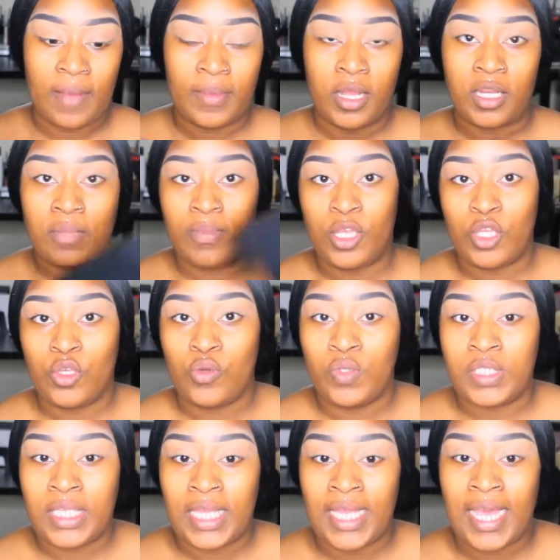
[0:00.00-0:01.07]
I'm going to be
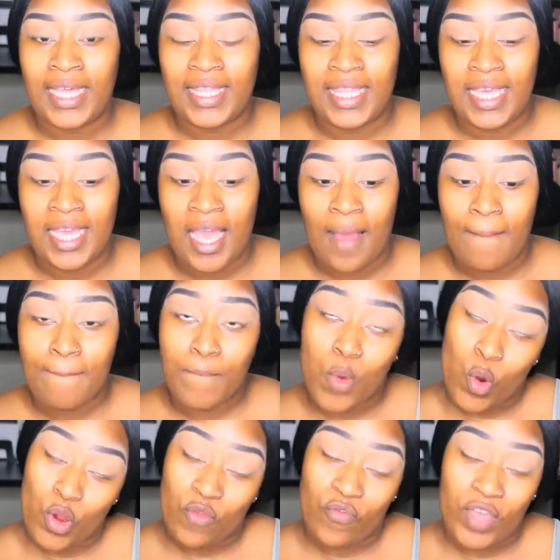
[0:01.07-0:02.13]
using the
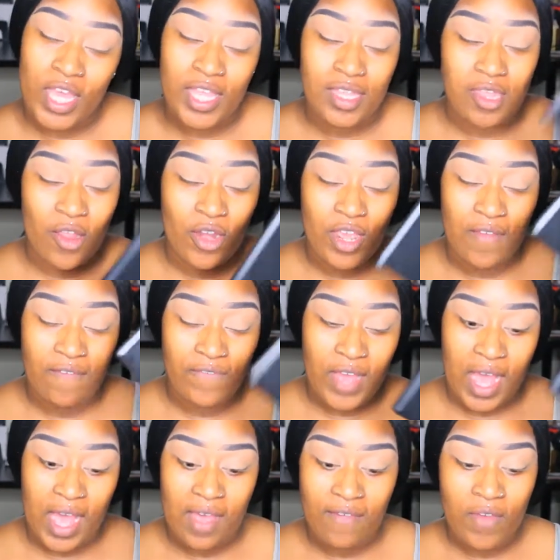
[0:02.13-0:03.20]
Morphe
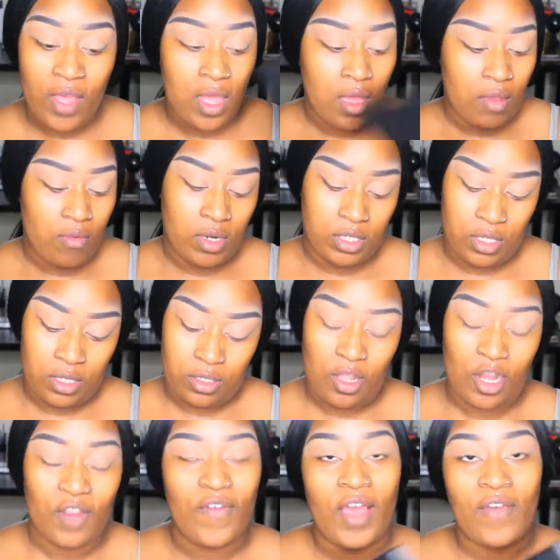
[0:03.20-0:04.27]

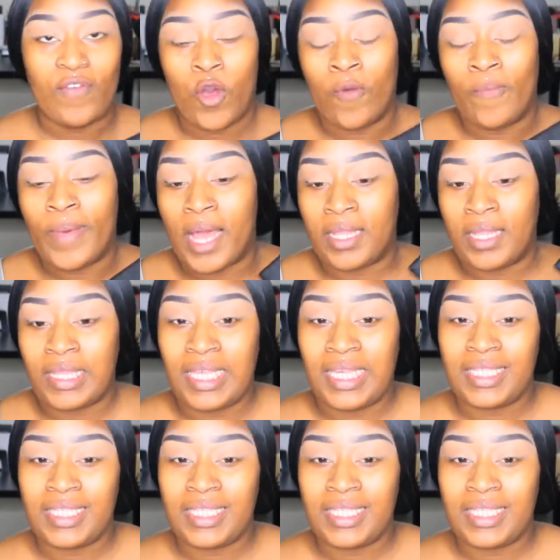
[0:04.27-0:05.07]
35O palette.